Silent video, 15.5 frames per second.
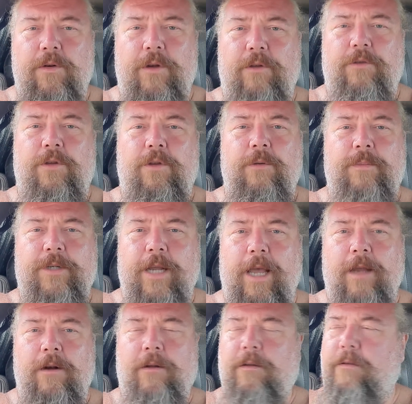YouTube
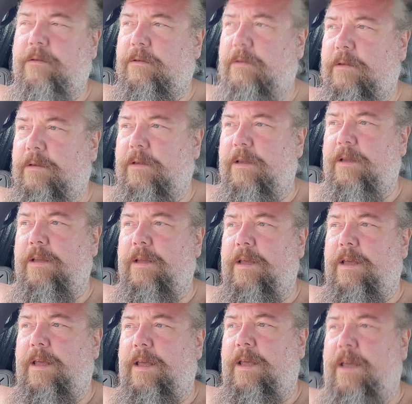channel,
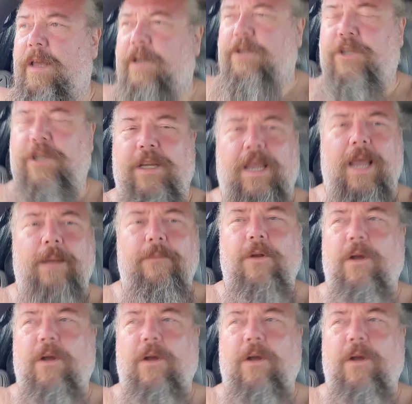and she came to